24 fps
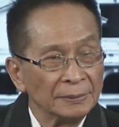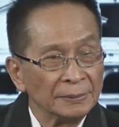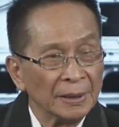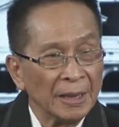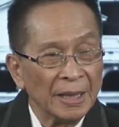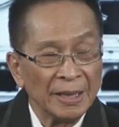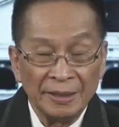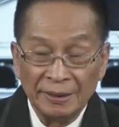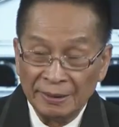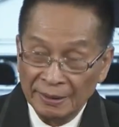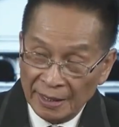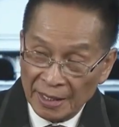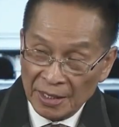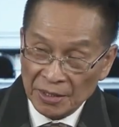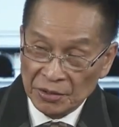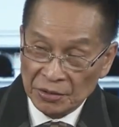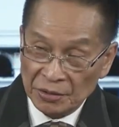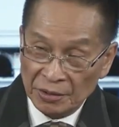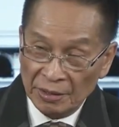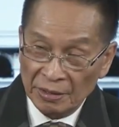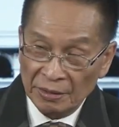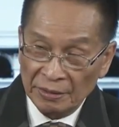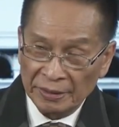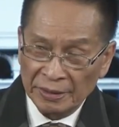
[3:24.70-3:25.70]
unless
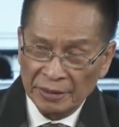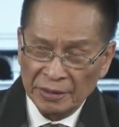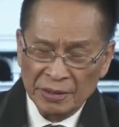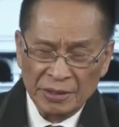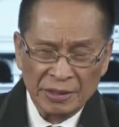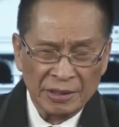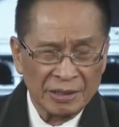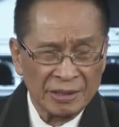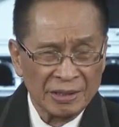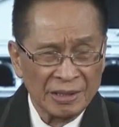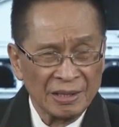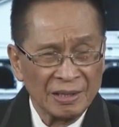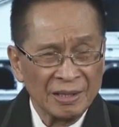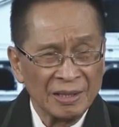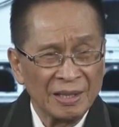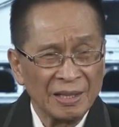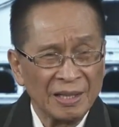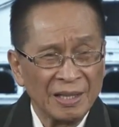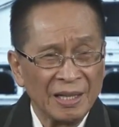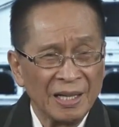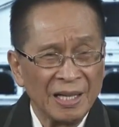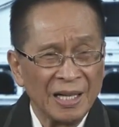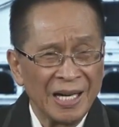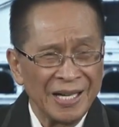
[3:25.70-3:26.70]
there is
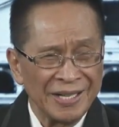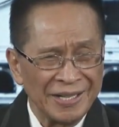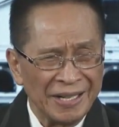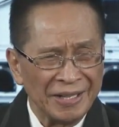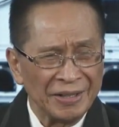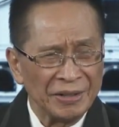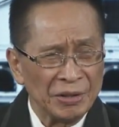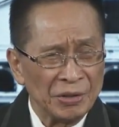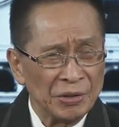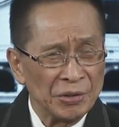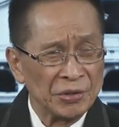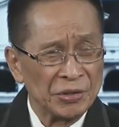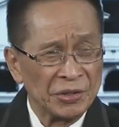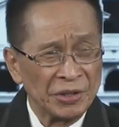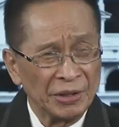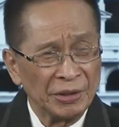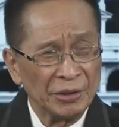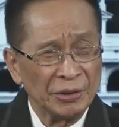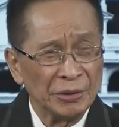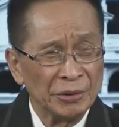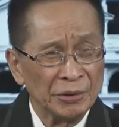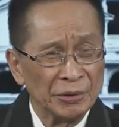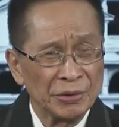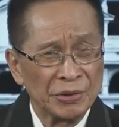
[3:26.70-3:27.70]
another
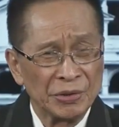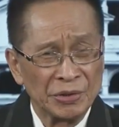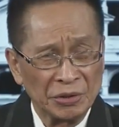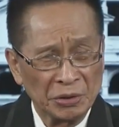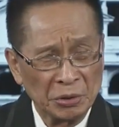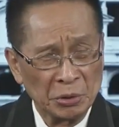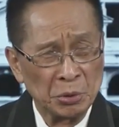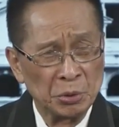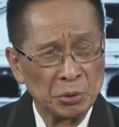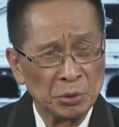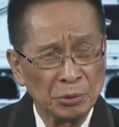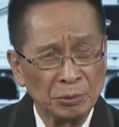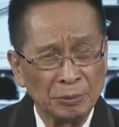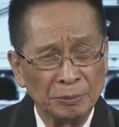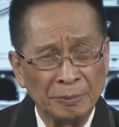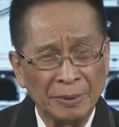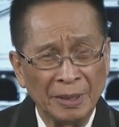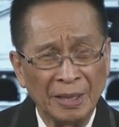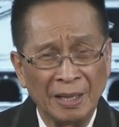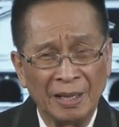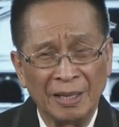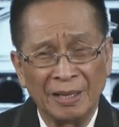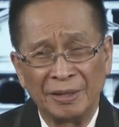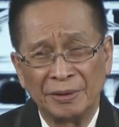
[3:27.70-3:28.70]
serious issue,
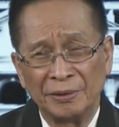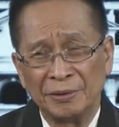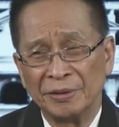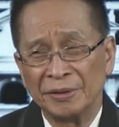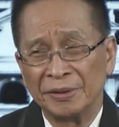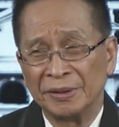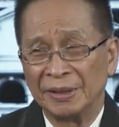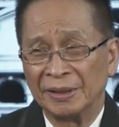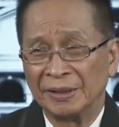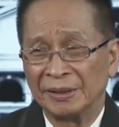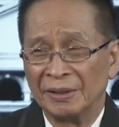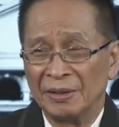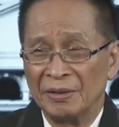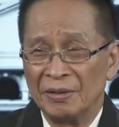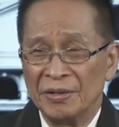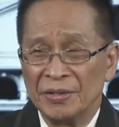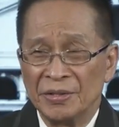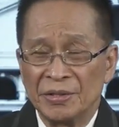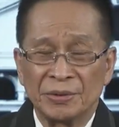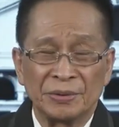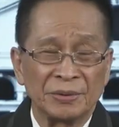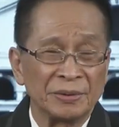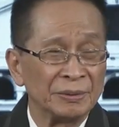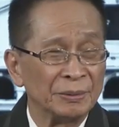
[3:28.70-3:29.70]
but I don't think there
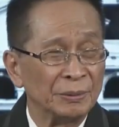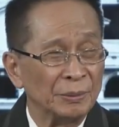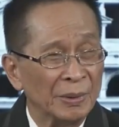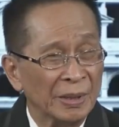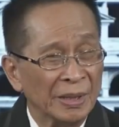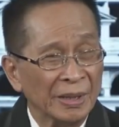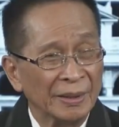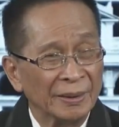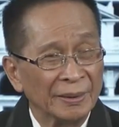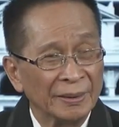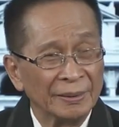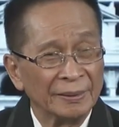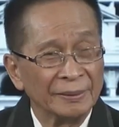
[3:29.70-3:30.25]
is one.